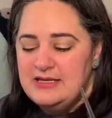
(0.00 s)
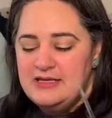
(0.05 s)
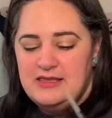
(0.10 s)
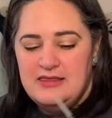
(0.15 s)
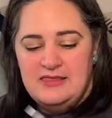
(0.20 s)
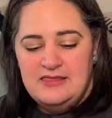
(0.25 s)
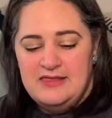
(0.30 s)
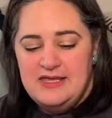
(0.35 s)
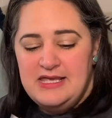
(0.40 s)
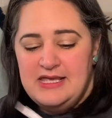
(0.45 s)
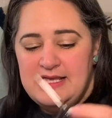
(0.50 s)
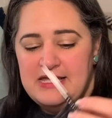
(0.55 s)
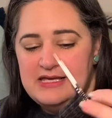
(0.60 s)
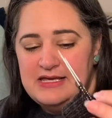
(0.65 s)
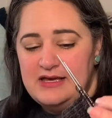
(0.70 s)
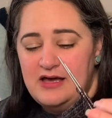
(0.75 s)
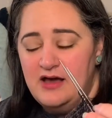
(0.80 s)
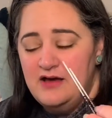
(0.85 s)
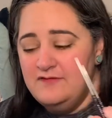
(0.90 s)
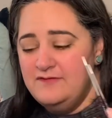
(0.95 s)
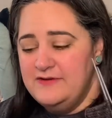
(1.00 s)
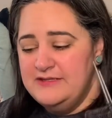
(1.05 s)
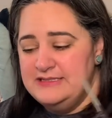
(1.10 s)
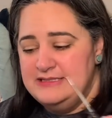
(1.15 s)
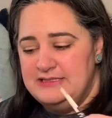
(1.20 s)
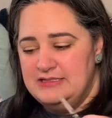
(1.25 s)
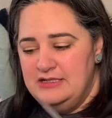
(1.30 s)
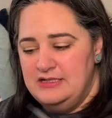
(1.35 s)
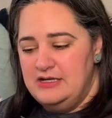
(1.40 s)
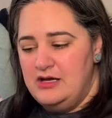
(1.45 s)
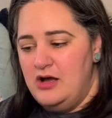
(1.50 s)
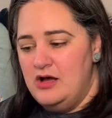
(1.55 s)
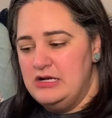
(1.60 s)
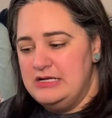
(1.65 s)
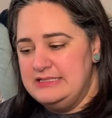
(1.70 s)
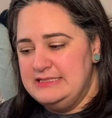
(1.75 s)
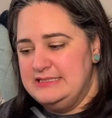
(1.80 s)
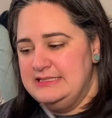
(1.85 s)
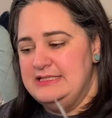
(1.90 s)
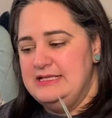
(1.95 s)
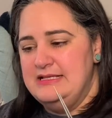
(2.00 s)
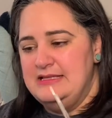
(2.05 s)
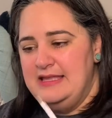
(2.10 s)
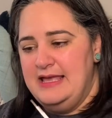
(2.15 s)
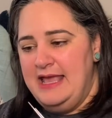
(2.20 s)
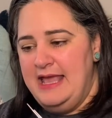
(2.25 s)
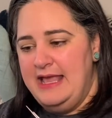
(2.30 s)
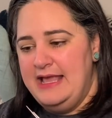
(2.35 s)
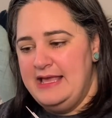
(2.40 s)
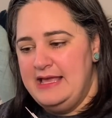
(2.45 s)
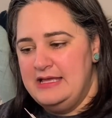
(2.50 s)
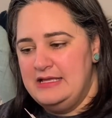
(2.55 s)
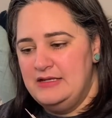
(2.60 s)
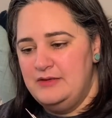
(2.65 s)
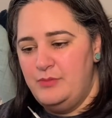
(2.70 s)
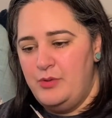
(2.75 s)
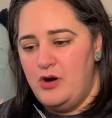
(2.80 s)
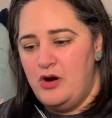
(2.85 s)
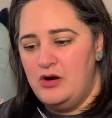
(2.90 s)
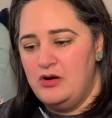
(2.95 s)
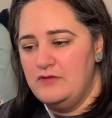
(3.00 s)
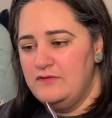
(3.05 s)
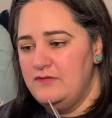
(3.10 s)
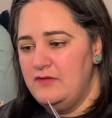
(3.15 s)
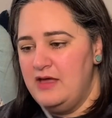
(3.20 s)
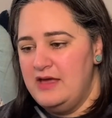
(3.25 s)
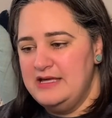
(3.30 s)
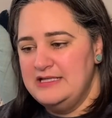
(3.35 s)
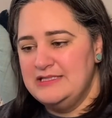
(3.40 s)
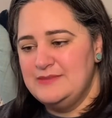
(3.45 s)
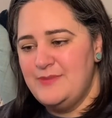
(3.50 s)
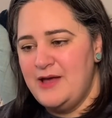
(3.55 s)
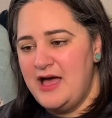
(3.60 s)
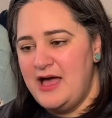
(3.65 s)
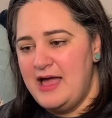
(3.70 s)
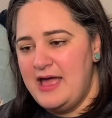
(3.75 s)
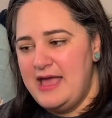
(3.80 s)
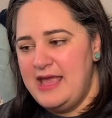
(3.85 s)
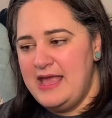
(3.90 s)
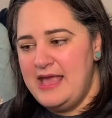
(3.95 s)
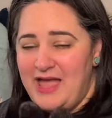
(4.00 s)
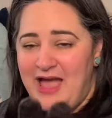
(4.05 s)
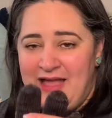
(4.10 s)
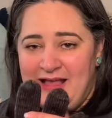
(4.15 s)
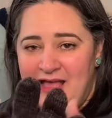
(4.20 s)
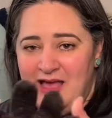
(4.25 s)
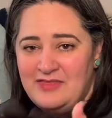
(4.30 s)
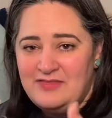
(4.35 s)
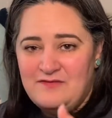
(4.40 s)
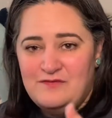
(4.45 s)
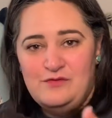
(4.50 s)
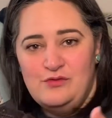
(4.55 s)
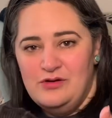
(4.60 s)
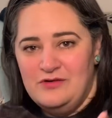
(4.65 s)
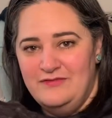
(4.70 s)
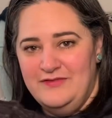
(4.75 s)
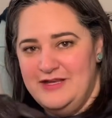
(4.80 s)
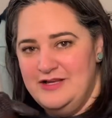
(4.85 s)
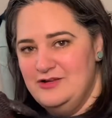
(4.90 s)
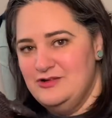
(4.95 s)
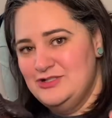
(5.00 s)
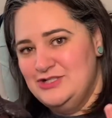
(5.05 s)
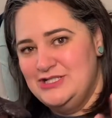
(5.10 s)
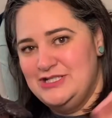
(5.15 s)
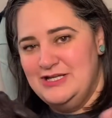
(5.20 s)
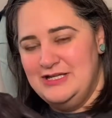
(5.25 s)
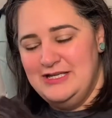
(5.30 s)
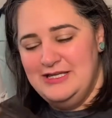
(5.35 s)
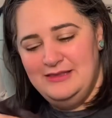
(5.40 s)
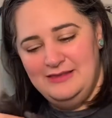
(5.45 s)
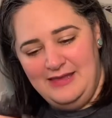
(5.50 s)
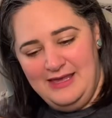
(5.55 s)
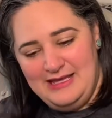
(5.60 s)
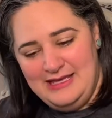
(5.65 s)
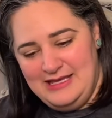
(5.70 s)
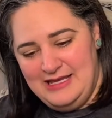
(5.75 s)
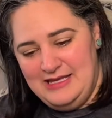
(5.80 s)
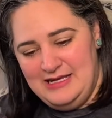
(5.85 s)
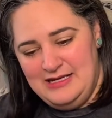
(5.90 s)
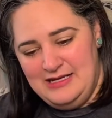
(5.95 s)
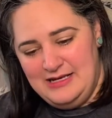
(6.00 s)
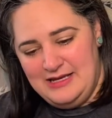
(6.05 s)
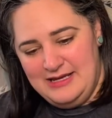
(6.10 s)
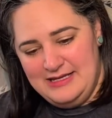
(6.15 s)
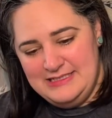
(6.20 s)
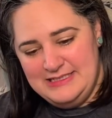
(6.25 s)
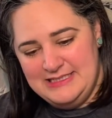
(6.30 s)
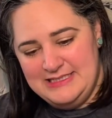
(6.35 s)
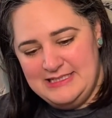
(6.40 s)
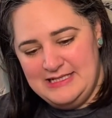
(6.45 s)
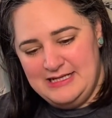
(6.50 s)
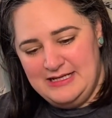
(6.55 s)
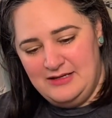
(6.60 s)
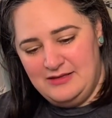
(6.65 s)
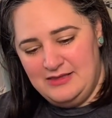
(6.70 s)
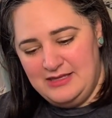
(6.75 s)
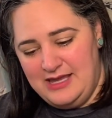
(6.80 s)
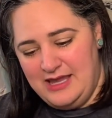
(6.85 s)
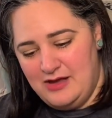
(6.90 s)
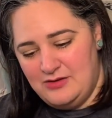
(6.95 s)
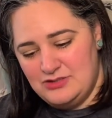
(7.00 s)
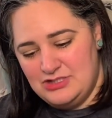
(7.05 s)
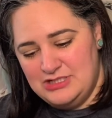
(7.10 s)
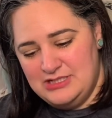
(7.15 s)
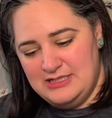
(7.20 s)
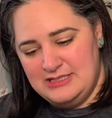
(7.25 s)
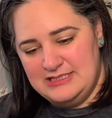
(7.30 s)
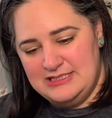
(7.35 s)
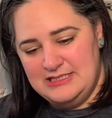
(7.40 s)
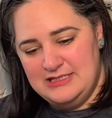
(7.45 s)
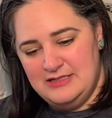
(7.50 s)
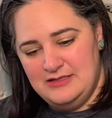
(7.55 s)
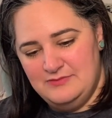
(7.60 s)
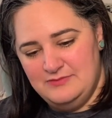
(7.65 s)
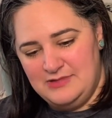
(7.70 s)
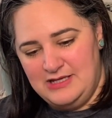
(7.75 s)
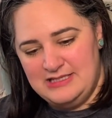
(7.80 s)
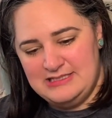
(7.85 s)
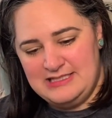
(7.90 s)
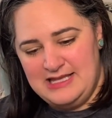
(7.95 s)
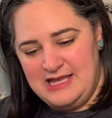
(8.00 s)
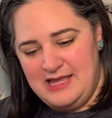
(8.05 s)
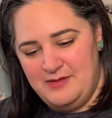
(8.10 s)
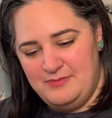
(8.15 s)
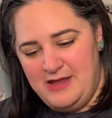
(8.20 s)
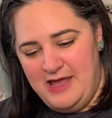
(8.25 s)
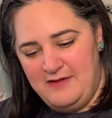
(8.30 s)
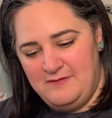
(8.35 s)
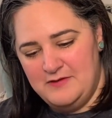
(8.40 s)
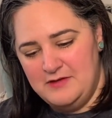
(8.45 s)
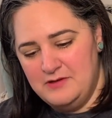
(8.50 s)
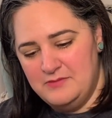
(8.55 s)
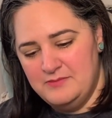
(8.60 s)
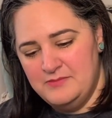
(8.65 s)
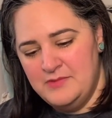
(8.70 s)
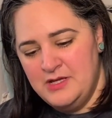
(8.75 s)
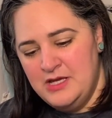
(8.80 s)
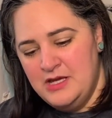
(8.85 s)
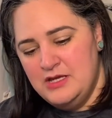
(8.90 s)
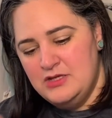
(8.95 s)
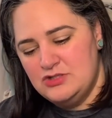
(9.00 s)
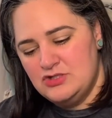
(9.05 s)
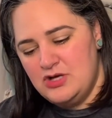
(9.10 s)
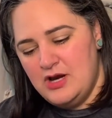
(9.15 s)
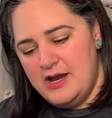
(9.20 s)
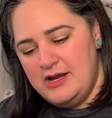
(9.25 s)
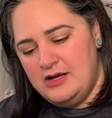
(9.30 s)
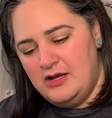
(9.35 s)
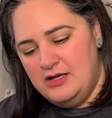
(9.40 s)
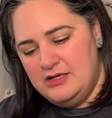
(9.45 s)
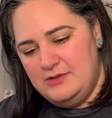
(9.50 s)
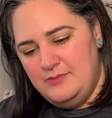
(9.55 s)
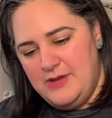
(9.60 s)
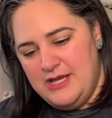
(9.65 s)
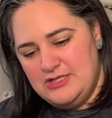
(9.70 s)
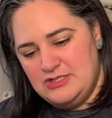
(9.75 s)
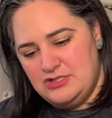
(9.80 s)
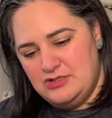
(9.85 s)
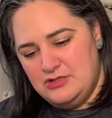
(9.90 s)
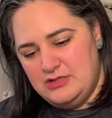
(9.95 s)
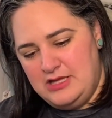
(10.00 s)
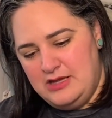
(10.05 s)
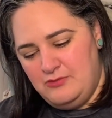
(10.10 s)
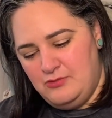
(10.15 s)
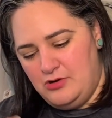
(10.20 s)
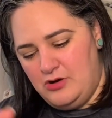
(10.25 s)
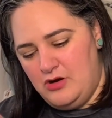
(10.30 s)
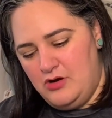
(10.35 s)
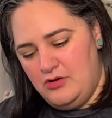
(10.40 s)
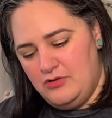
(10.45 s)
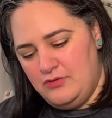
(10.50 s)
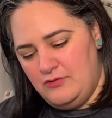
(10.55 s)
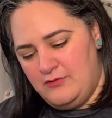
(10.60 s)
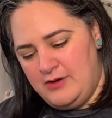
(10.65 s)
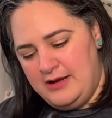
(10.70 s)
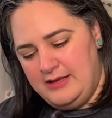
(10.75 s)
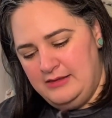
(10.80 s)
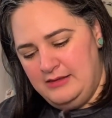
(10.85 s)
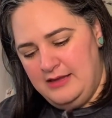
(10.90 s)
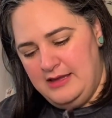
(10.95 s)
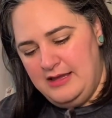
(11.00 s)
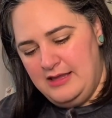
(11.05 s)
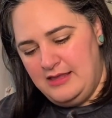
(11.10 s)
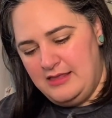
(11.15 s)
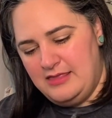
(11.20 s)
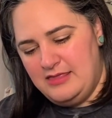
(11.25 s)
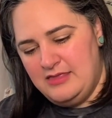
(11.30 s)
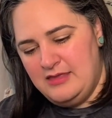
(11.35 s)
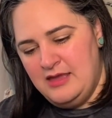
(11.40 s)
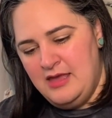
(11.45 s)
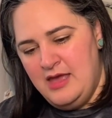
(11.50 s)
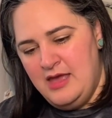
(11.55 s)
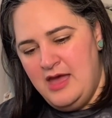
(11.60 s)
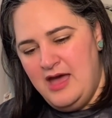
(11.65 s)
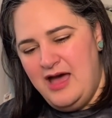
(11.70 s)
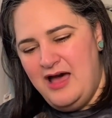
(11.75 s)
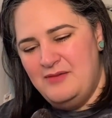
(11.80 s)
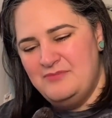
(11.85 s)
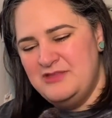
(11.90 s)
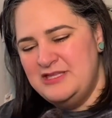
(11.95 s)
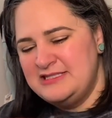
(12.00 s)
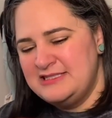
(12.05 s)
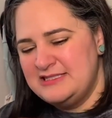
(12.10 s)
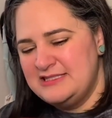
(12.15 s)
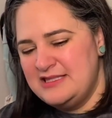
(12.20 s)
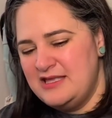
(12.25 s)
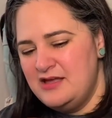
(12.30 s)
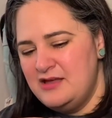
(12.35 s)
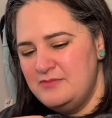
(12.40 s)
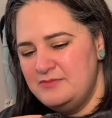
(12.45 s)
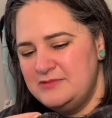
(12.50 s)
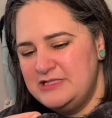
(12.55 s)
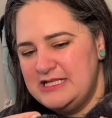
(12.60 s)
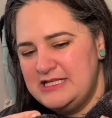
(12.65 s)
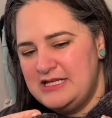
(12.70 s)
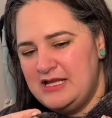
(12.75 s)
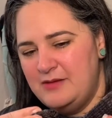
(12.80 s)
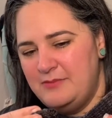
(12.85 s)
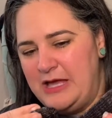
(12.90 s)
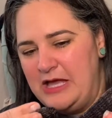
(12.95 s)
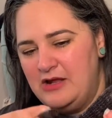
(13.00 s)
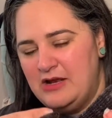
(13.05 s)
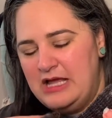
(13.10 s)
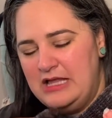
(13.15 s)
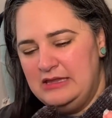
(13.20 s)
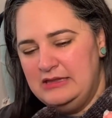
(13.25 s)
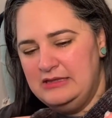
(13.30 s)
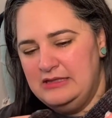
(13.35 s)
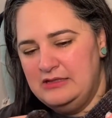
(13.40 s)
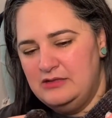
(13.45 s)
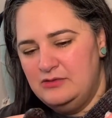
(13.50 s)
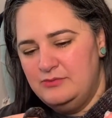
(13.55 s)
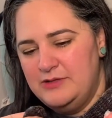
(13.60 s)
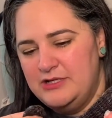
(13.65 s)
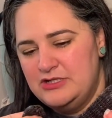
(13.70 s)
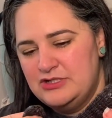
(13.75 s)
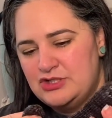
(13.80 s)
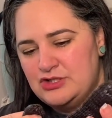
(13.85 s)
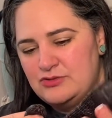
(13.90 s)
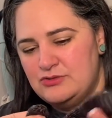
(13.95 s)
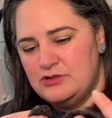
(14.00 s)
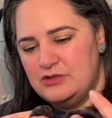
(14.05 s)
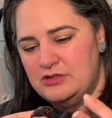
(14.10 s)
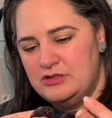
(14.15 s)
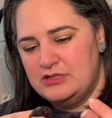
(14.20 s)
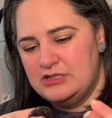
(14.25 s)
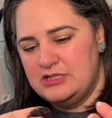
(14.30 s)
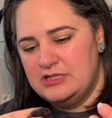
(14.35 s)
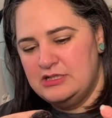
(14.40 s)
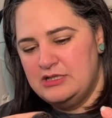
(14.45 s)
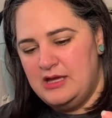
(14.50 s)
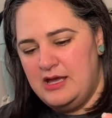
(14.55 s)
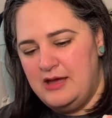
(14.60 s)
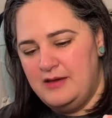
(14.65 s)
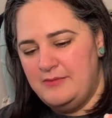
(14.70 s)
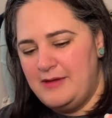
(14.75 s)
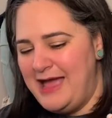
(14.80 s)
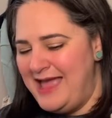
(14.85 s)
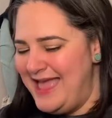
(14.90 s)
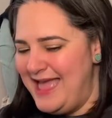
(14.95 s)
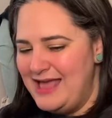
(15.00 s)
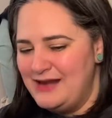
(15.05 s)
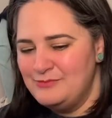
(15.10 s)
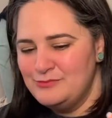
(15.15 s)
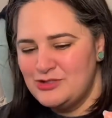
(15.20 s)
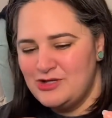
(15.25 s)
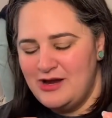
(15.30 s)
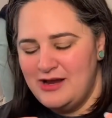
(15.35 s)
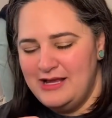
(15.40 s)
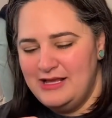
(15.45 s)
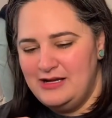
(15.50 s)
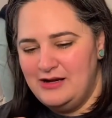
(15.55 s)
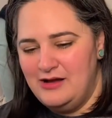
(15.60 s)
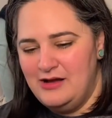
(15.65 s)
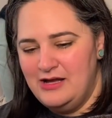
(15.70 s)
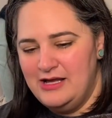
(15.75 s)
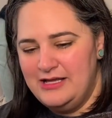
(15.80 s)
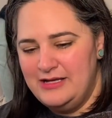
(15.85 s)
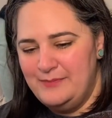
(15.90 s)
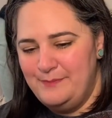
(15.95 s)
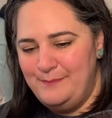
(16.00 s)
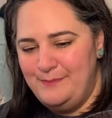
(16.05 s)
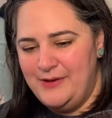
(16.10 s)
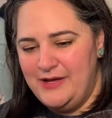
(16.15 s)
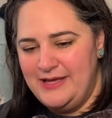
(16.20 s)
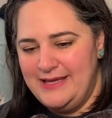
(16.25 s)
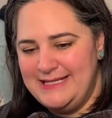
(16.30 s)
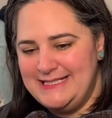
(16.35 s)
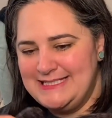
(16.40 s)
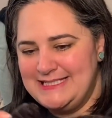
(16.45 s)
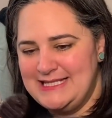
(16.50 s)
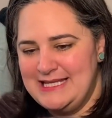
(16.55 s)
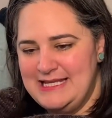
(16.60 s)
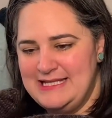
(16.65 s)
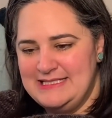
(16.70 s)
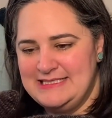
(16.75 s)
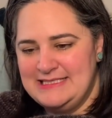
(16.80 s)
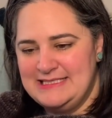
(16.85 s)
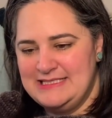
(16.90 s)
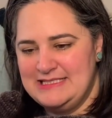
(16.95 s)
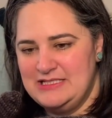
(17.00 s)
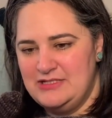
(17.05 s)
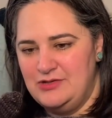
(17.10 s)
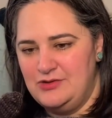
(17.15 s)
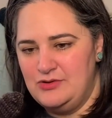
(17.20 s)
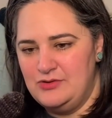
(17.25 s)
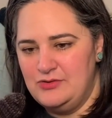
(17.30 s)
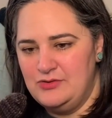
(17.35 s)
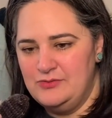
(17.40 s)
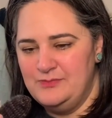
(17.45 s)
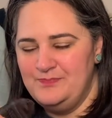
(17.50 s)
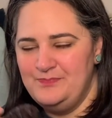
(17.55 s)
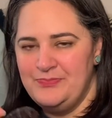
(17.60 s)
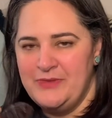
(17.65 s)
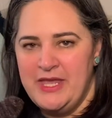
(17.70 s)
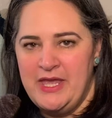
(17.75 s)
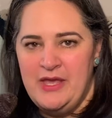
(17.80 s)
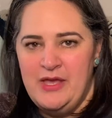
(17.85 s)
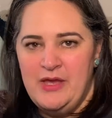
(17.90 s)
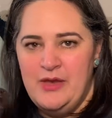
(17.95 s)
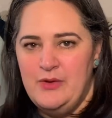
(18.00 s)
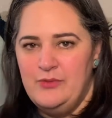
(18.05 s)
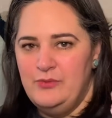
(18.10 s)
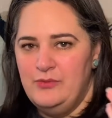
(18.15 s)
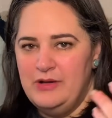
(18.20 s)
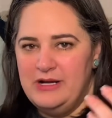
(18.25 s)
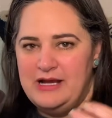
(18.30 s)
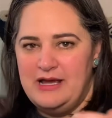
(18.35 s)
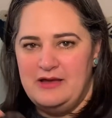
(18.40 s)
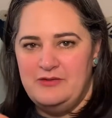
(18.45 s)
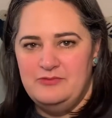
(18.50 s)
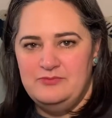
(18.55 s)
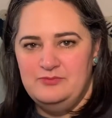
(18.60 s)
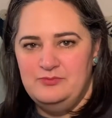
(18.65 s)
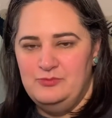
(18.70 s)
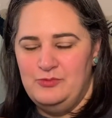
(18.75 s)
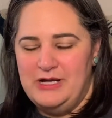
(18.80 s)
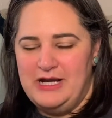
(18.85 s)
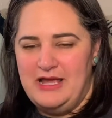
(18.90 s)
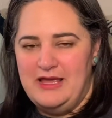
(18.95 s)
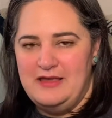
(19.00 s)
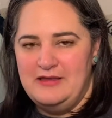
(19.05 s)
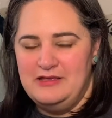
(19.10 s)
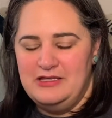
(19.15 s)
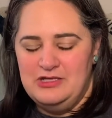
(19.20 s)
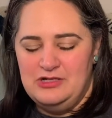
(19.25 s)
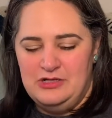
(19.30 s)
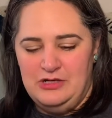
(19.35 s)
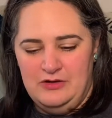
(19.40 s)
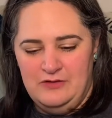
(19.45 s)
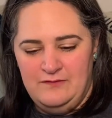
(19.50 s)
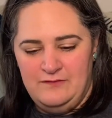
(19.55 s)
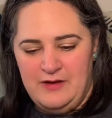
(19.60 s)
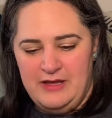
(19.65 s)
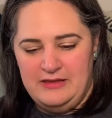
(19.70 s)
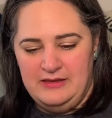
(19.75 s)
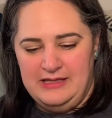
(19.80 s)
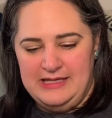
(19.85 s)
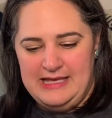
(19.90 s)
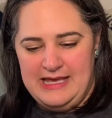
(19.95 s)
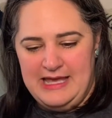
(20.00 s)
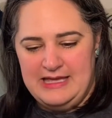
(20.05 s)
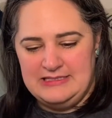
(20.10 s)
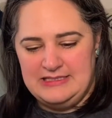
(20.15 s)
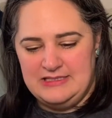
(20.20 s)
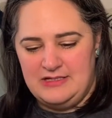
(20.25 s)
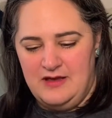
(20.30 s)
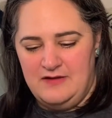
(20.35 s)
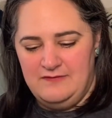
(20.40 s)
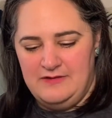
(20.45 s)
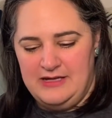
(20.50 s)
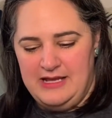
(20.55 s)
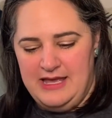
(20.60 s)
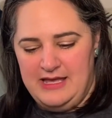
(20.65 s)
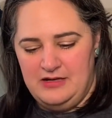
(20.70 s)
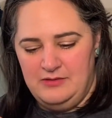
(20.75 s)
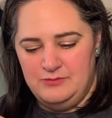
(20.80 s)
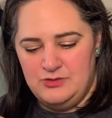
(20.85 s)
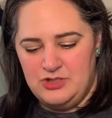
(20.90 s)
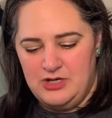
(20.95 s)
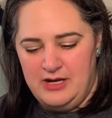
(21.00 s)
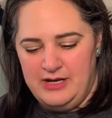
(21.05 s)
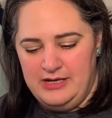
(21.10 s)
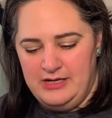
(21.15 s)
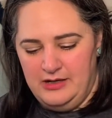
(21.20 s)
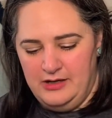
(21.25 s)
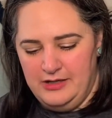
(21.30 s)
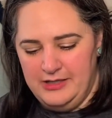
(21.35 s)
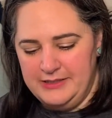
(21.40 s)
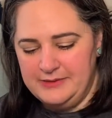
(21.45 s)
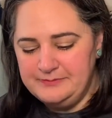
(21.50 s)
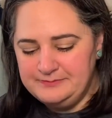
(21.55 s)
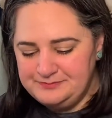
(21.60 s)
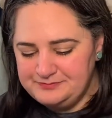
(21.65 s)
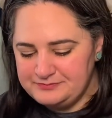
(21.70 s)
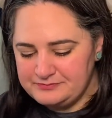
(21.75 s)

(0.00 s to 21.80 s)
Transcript: the cuff is done, honestly, the hand part flies by. I got the 4 fingers done like in a night sitting on the couch next to him because I kept having him try it on to make sure they were all the right length. This thumb did come out a little bit short. I had him try it on, but it's still, when I you know, finally cast off and had him try it on,